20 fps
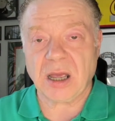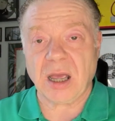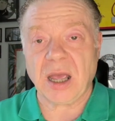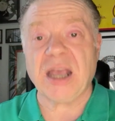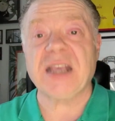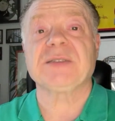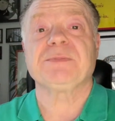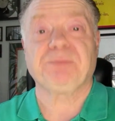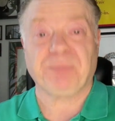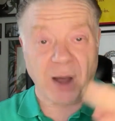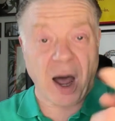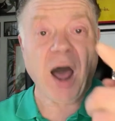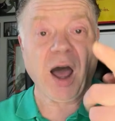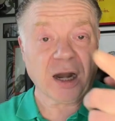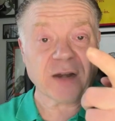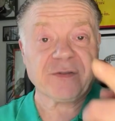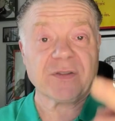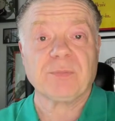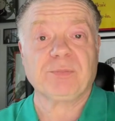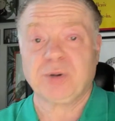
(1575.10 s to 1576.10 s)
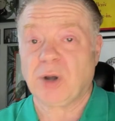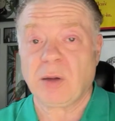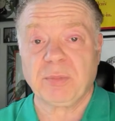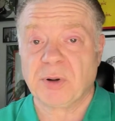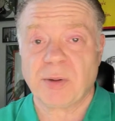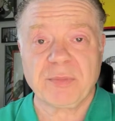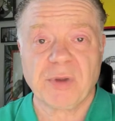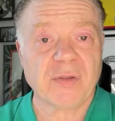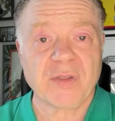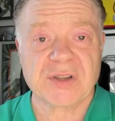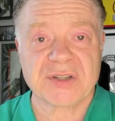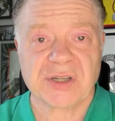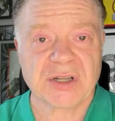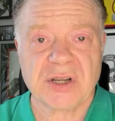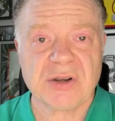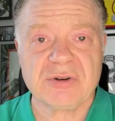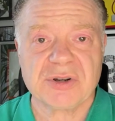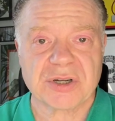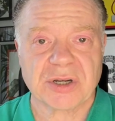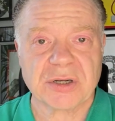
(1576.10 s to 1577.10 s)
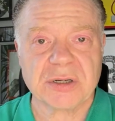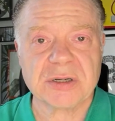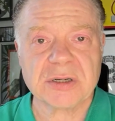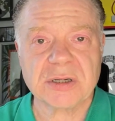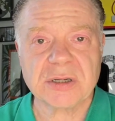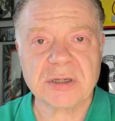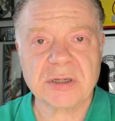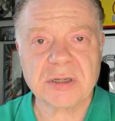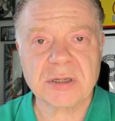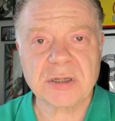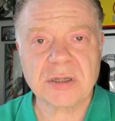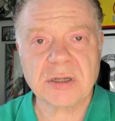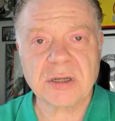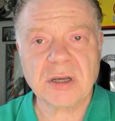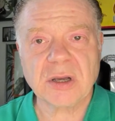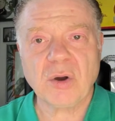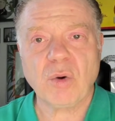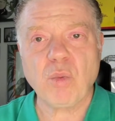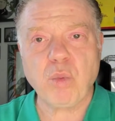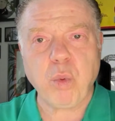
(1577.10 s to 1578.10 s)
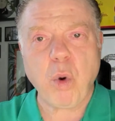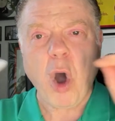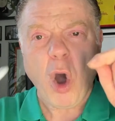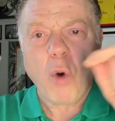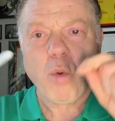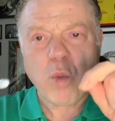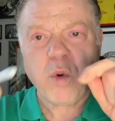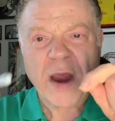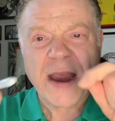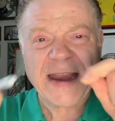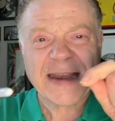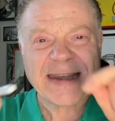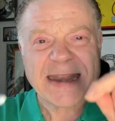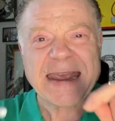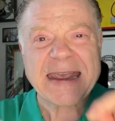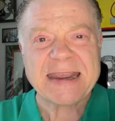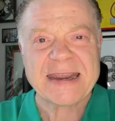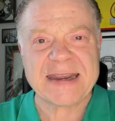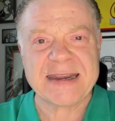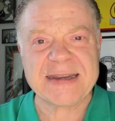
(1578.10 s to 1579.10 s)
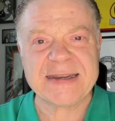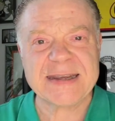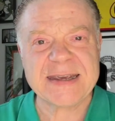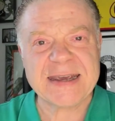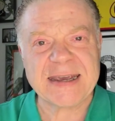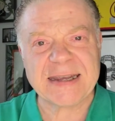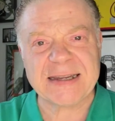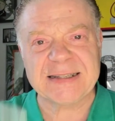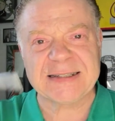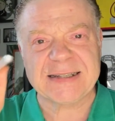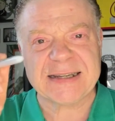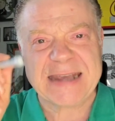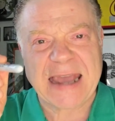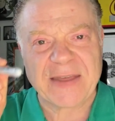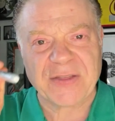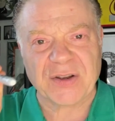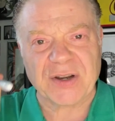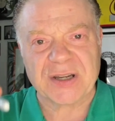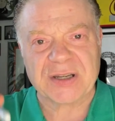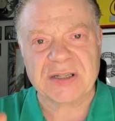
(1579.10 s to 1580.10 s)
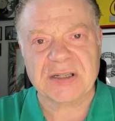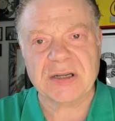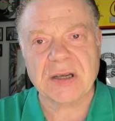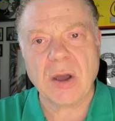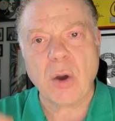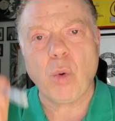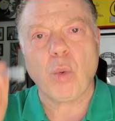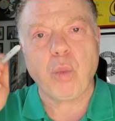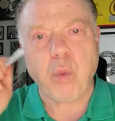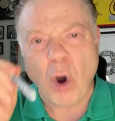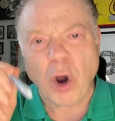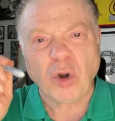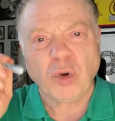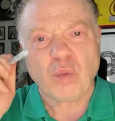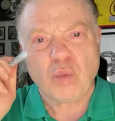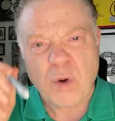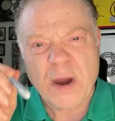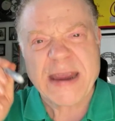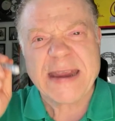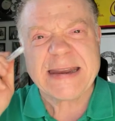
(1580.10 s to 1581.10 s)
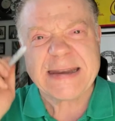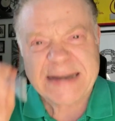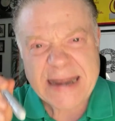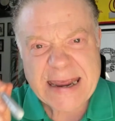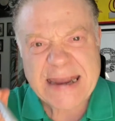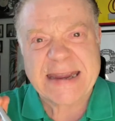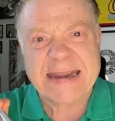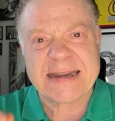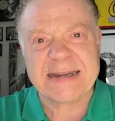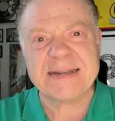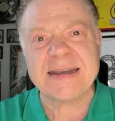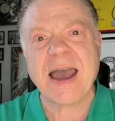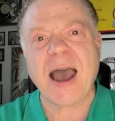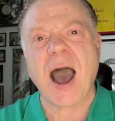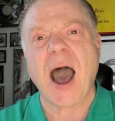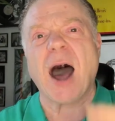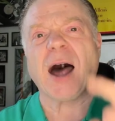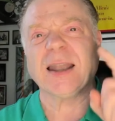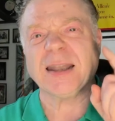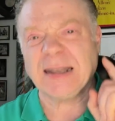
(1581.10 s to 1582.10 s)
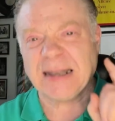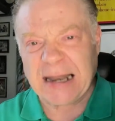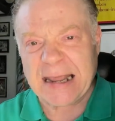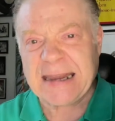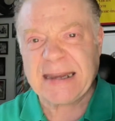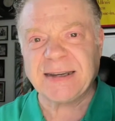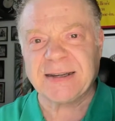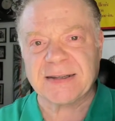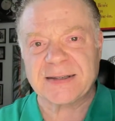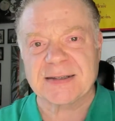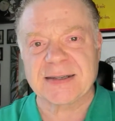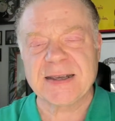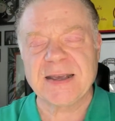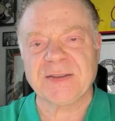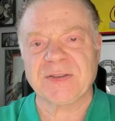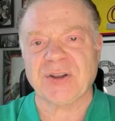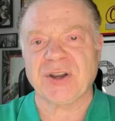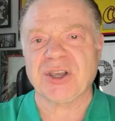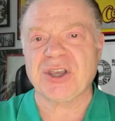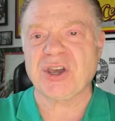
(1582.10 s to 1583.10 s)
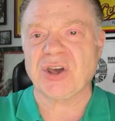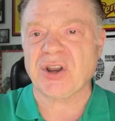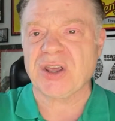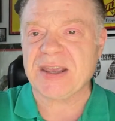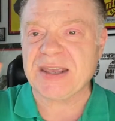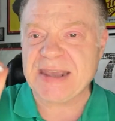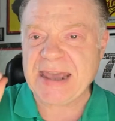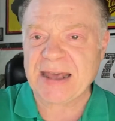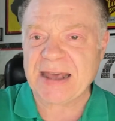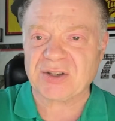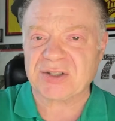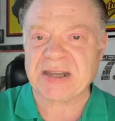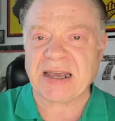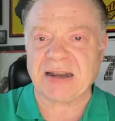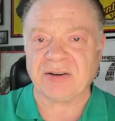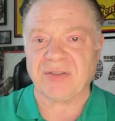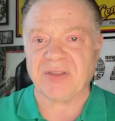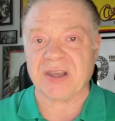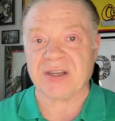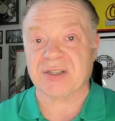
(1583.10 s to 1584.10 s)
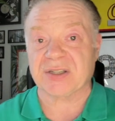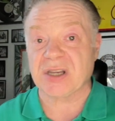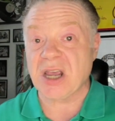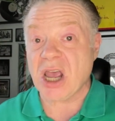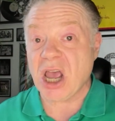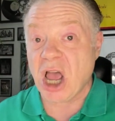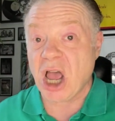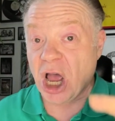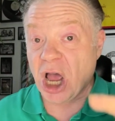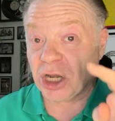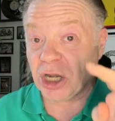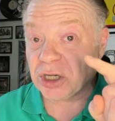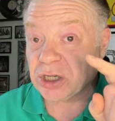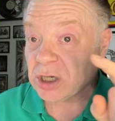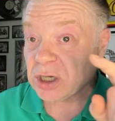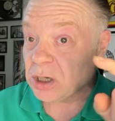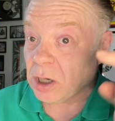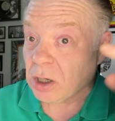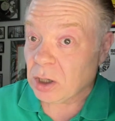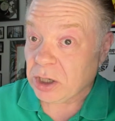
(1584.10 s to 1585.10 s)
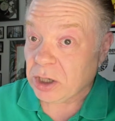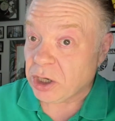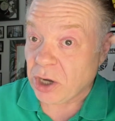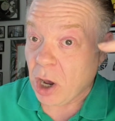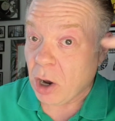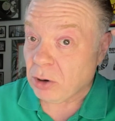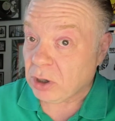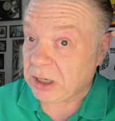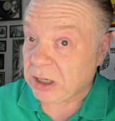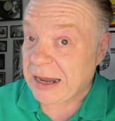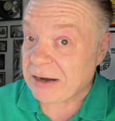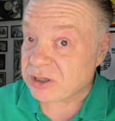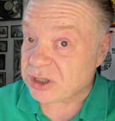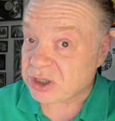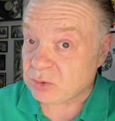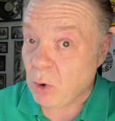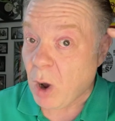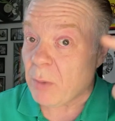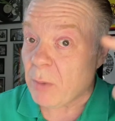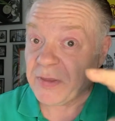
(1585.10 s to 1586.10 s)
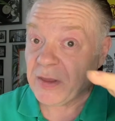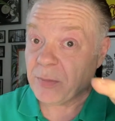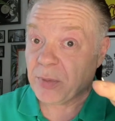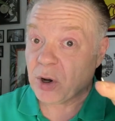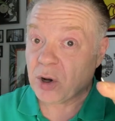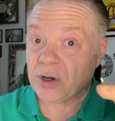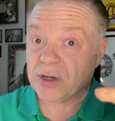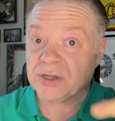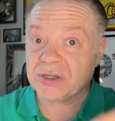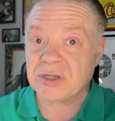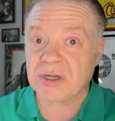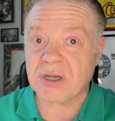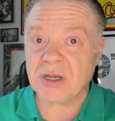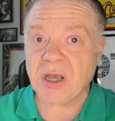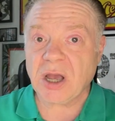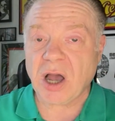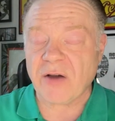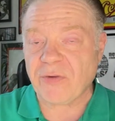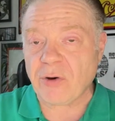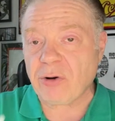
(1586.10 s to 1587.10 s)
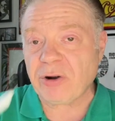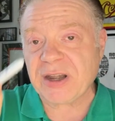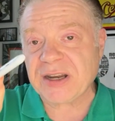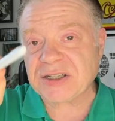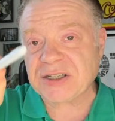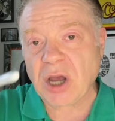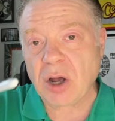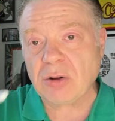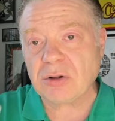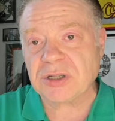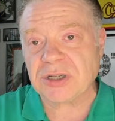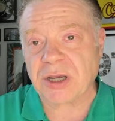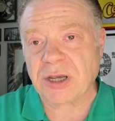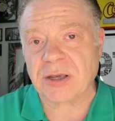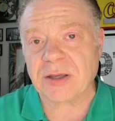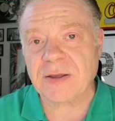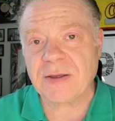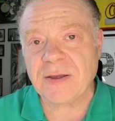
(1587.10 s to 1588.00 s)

is part of the problem, not the solution. What we need is togetherness. What we need are leaders that are going to get us out of this. And, you know, Klaus Schwab and the boys have already told you